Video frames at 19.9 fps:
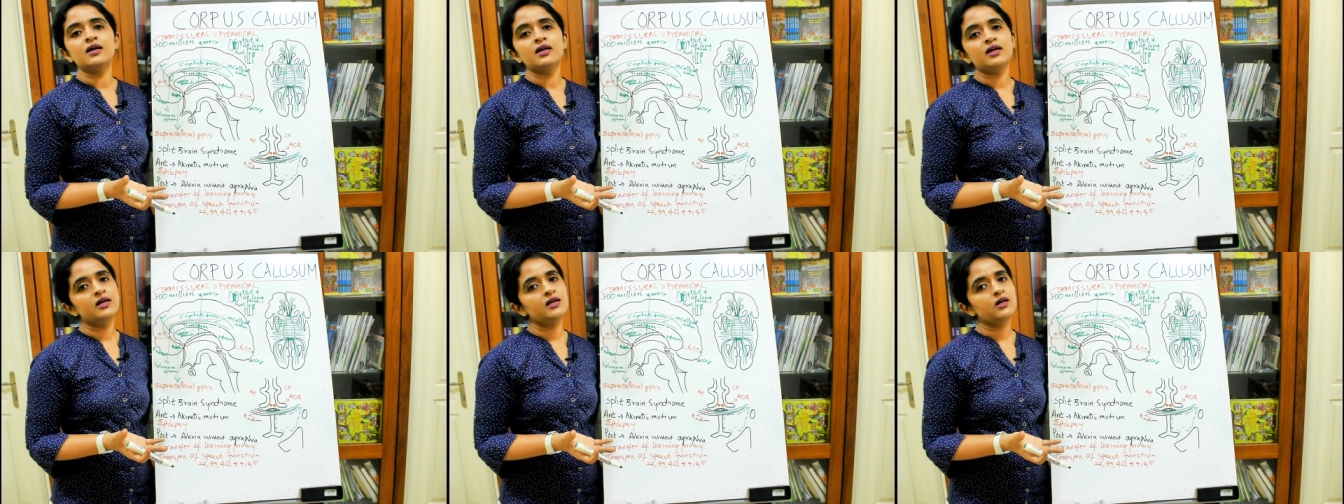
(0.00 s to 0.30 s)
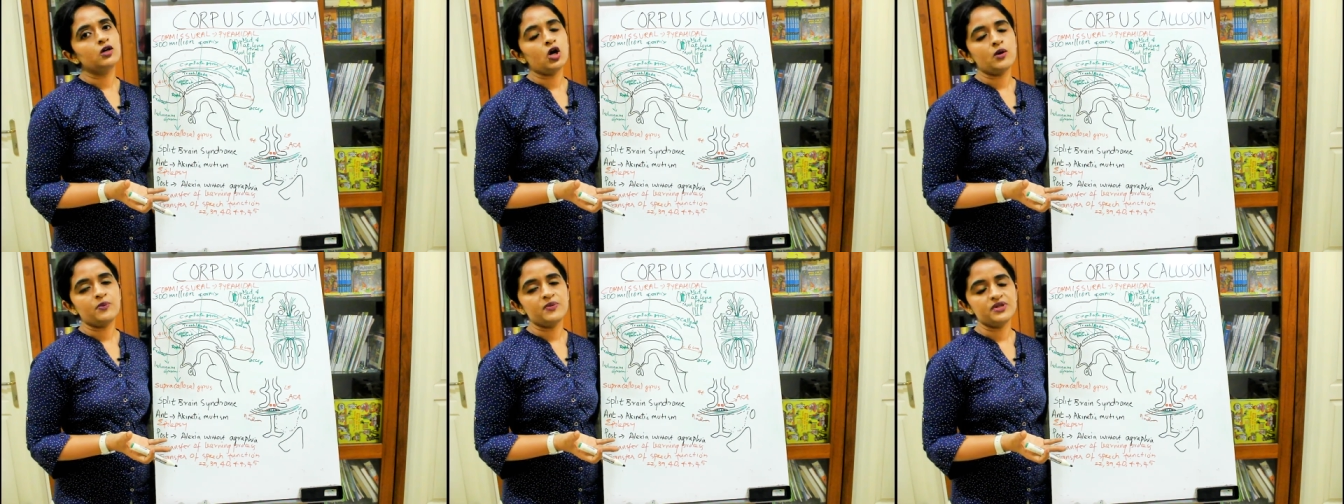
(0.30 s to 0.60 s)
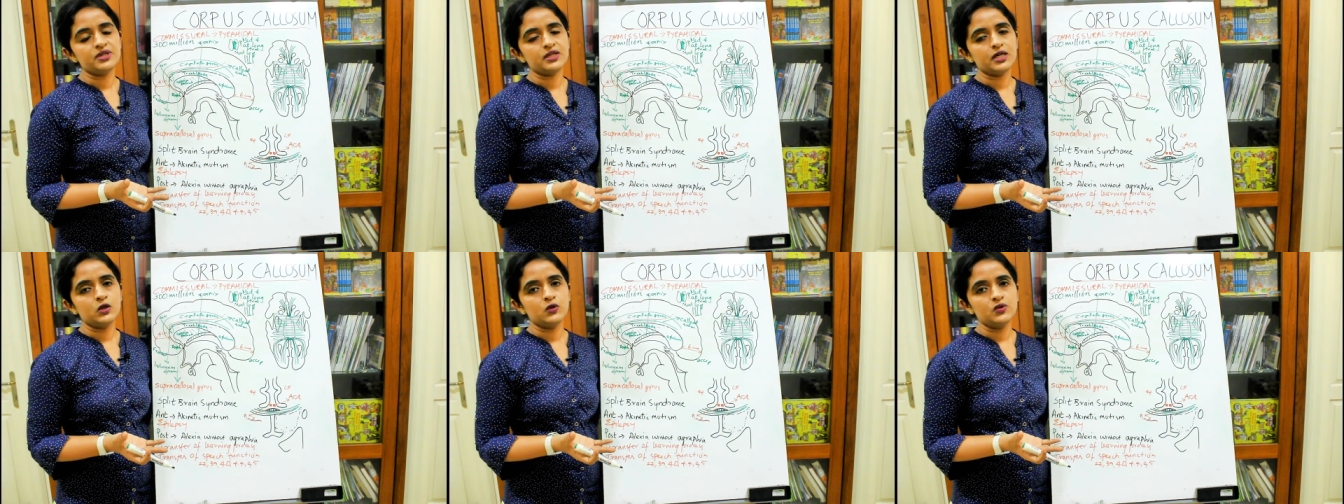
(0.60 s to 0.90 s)
uh,
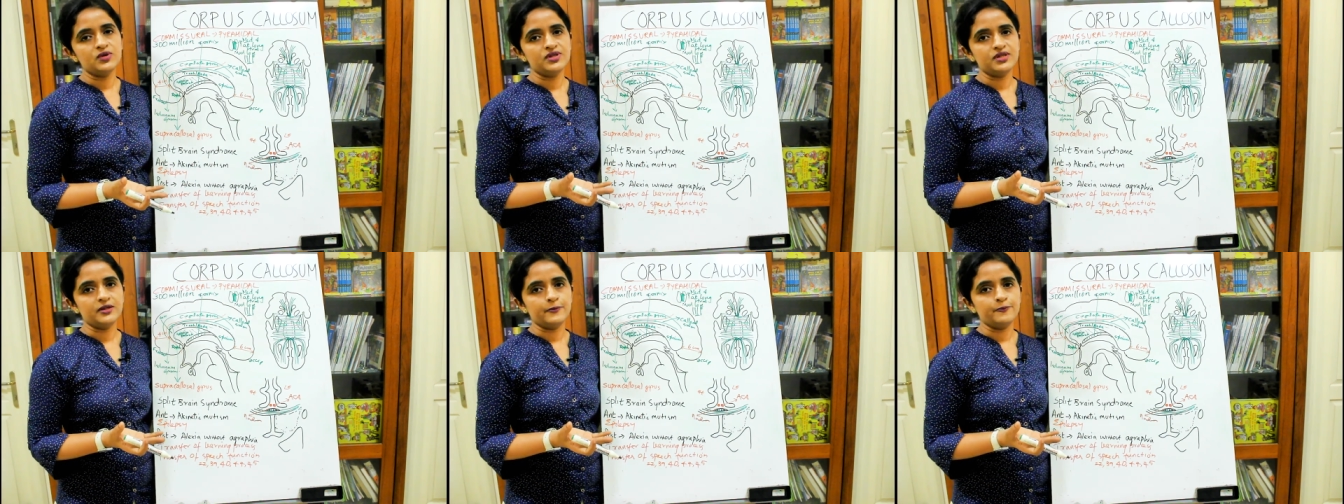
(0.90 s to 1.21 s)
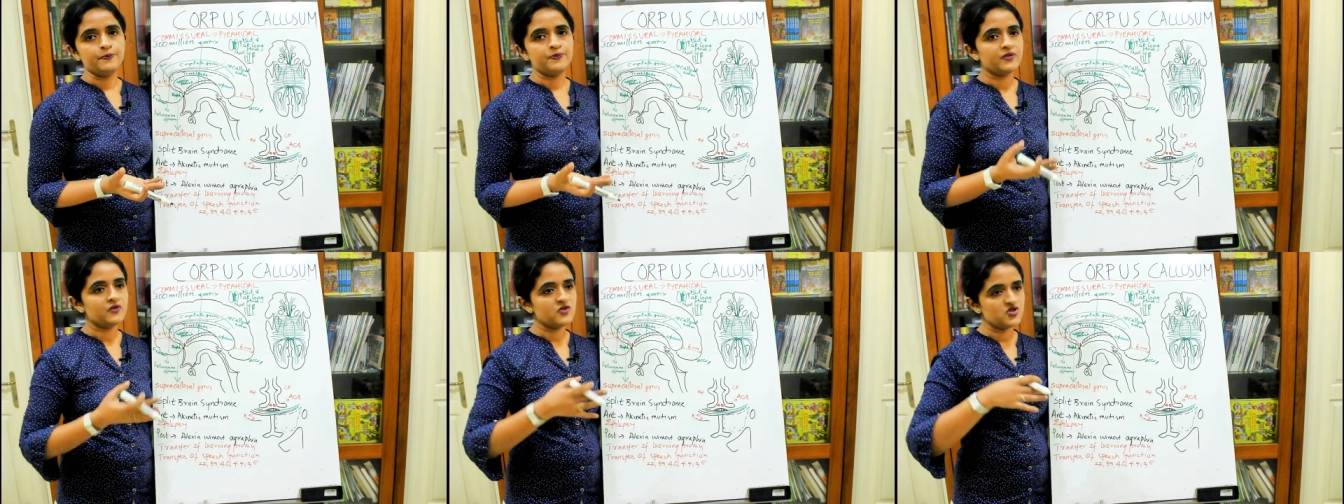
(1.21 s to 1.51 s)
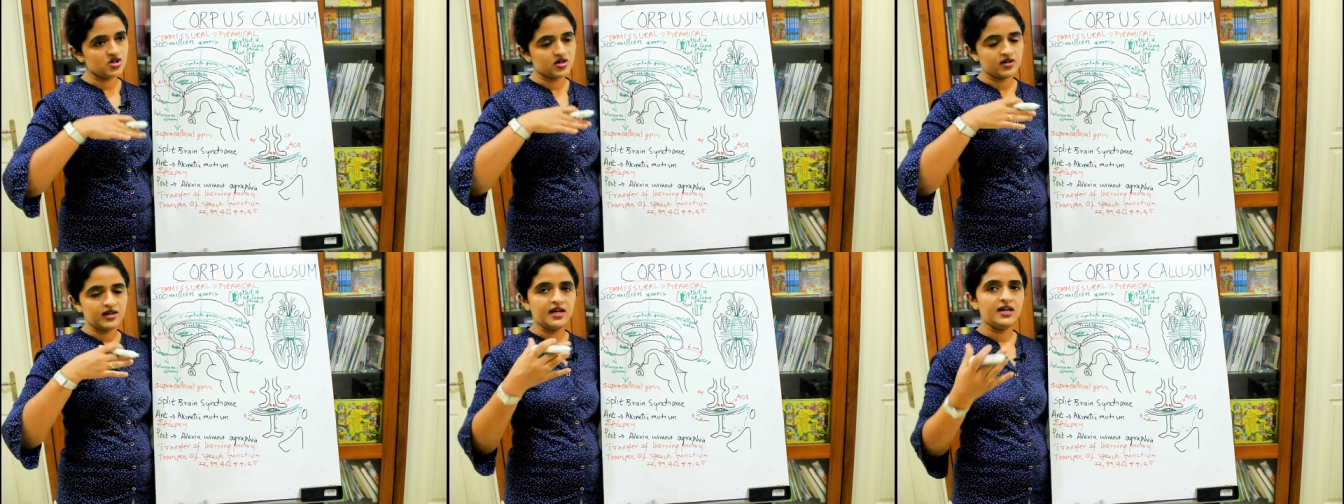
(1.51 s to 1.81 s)
corpus callosum
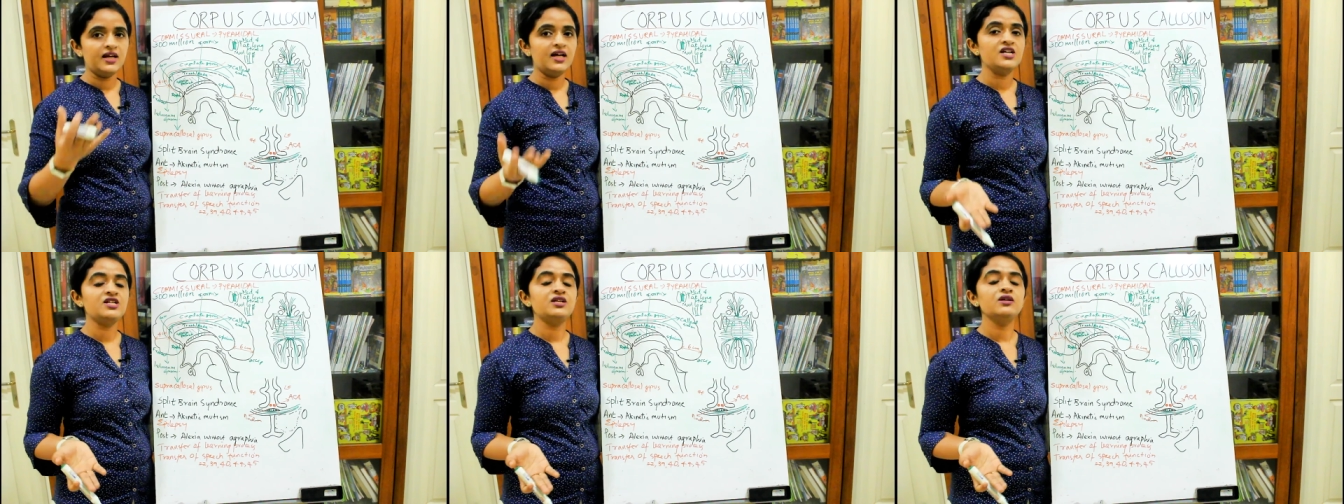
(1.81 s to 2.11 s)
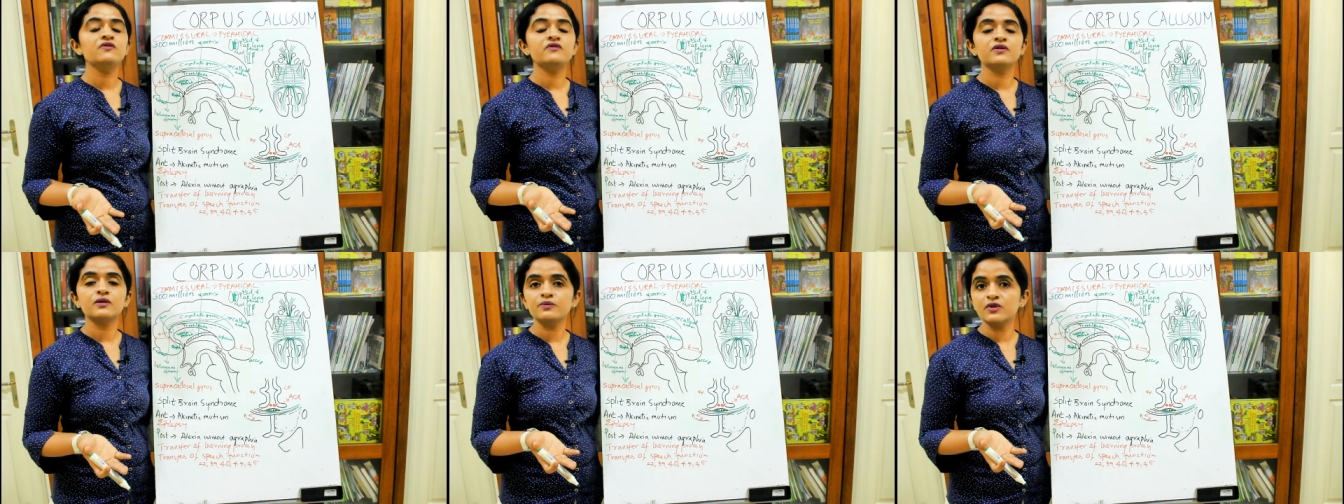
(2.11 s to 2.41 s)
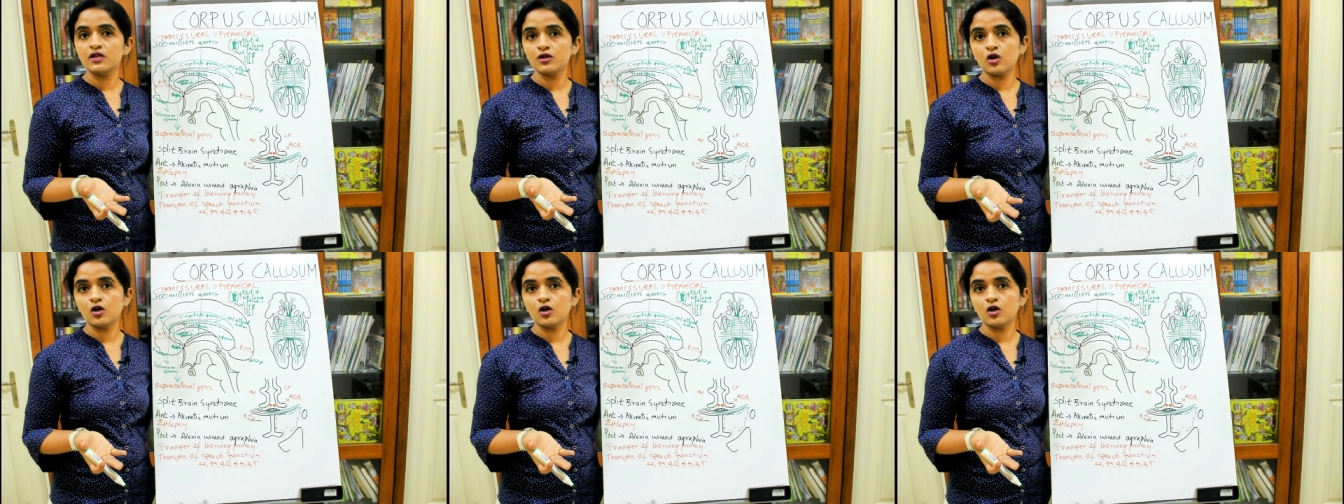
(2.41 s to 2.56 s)
which are radiating from